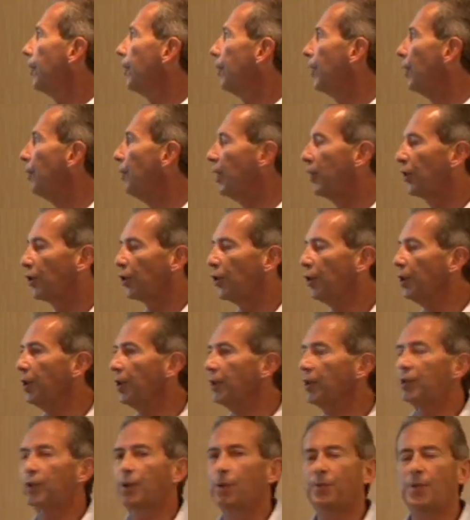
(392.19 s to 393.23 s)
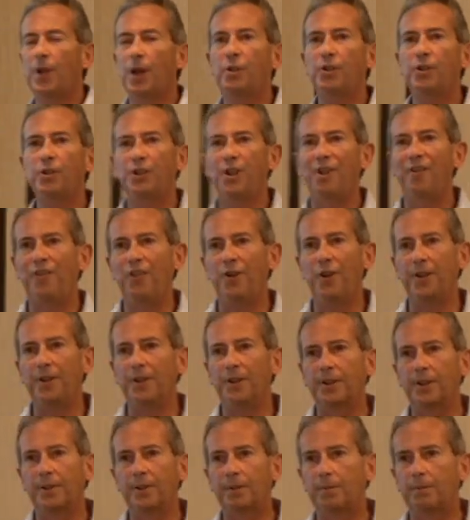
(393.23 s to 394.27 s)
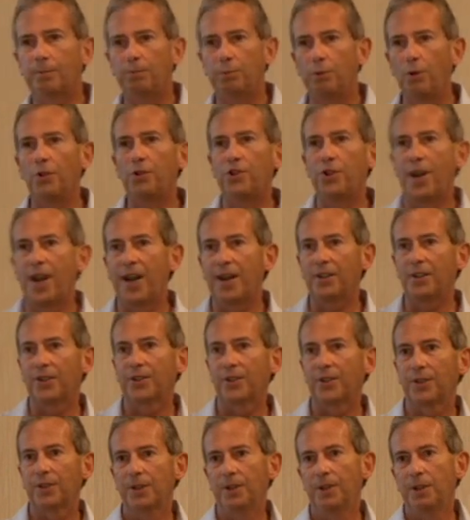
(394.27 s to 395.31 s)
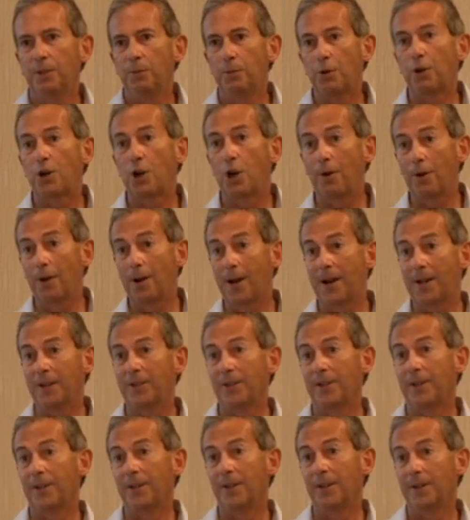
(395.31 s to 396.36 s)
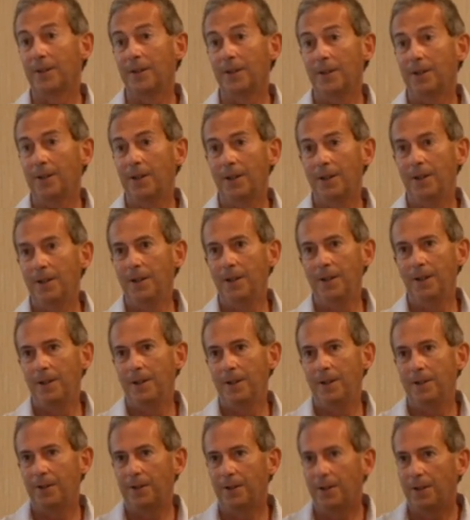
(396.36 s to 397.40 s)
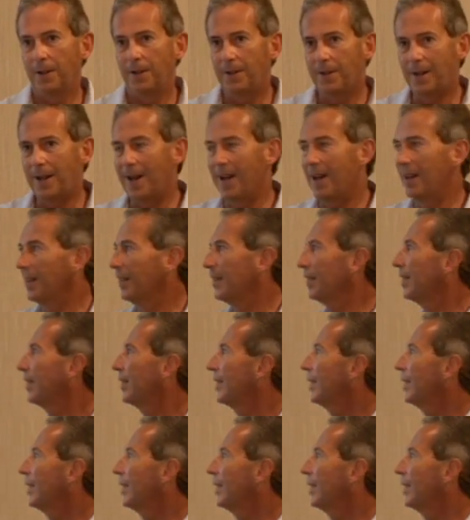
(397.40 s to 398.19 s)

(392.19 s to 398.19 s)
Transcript: the returns from those different projects were correlated. Now,